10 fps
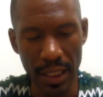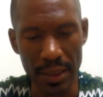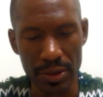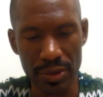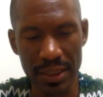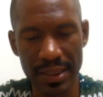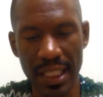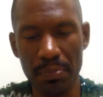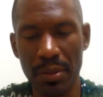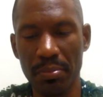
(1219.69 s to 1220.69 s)
And so just
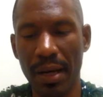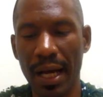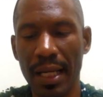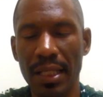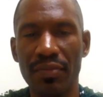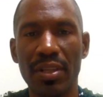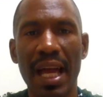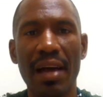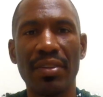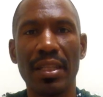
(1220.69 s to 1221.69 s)
keep in mind, if you
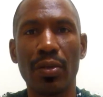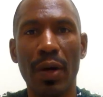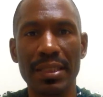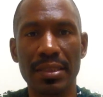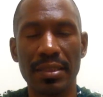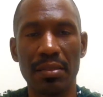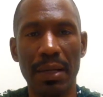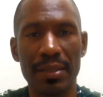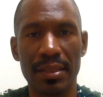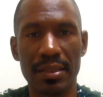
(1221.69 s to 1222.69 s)
have any questions
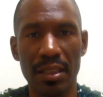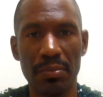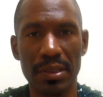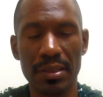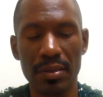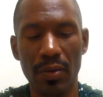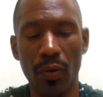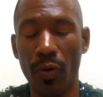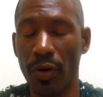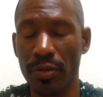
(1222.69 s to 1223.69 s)
about the syllabus
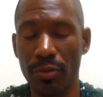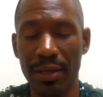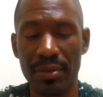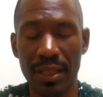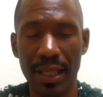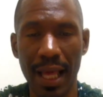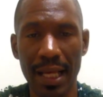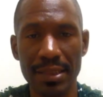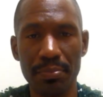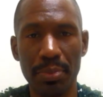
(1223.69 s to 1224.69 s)
or throughout the
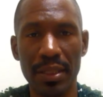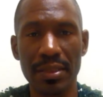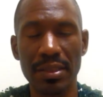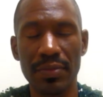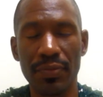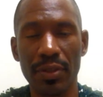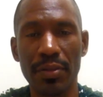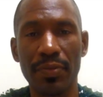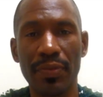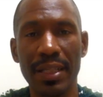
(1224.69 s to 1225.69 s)
class, please feel
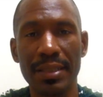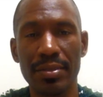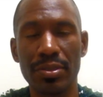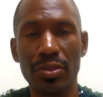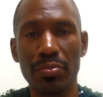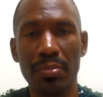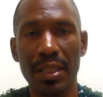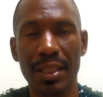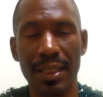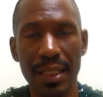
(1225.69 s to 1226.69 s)
free to shoot
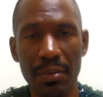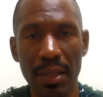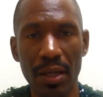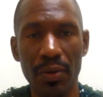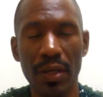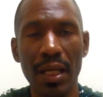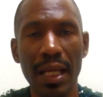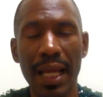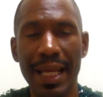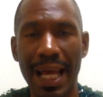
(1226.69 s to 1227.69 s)
me an email
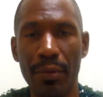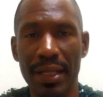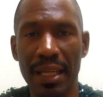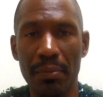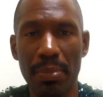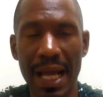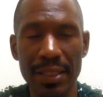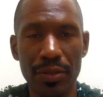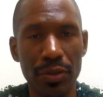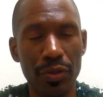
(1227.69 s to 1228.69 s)
and I will get back
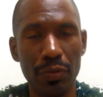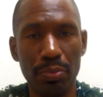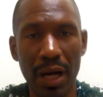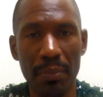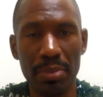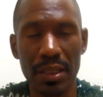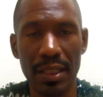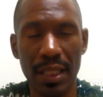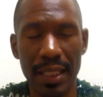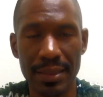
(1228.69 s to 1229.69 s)
to you
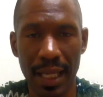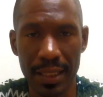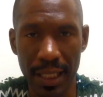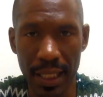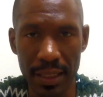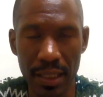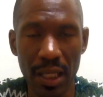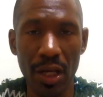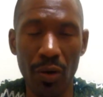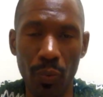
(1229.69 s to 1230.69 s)
promptly as I can.
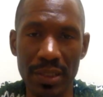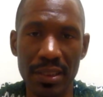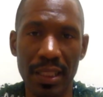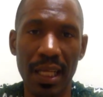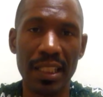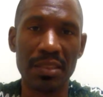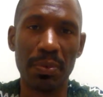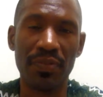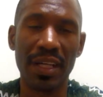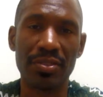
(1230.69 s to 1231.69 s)
Once again, this is
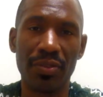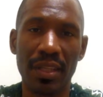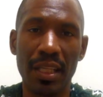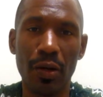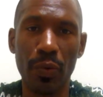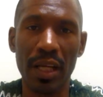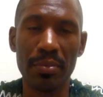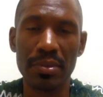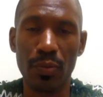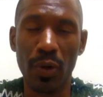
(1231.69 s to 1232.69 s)
Professor Theo
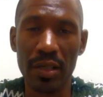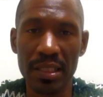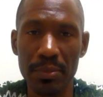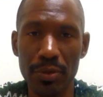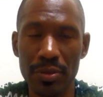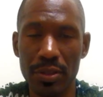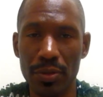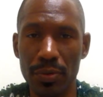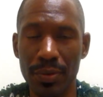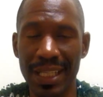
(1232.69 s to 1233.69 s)
Williams. Welcome you
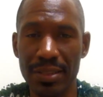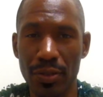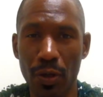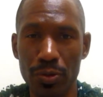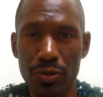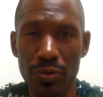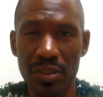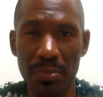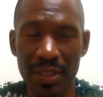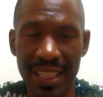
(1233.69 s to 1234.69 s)
to Intercultural
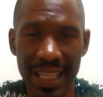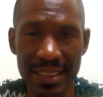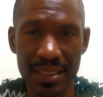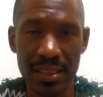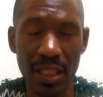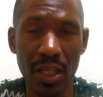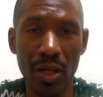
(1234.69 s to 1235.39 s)
Communication.